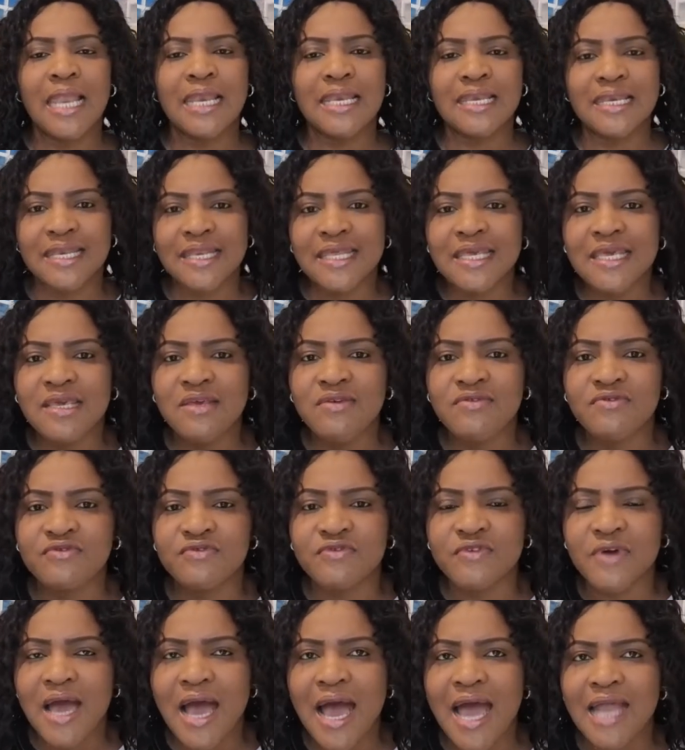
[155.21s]

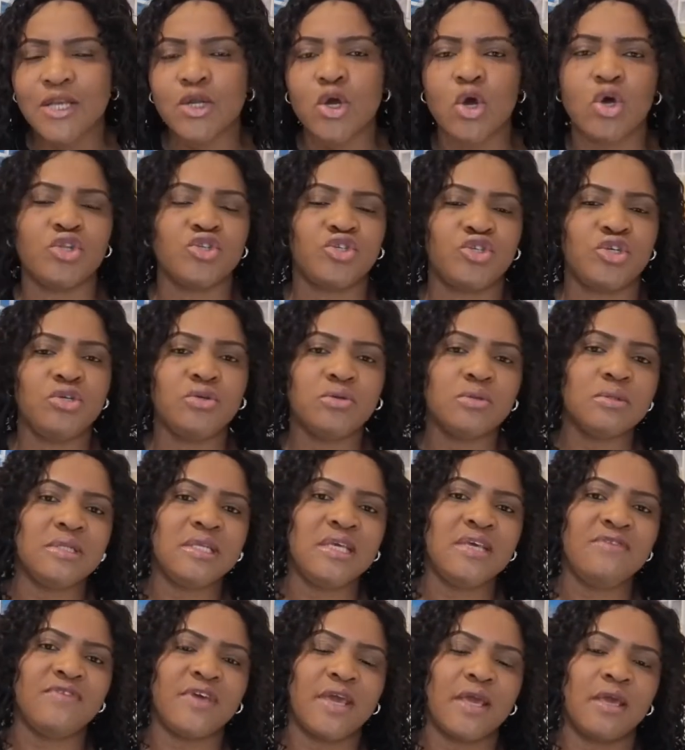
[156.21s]
live and continue
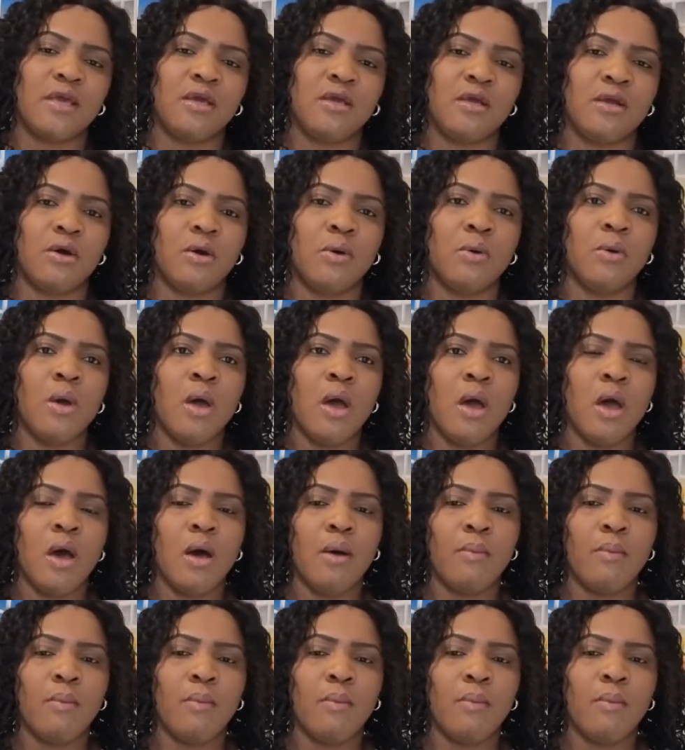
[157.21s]
living, you know.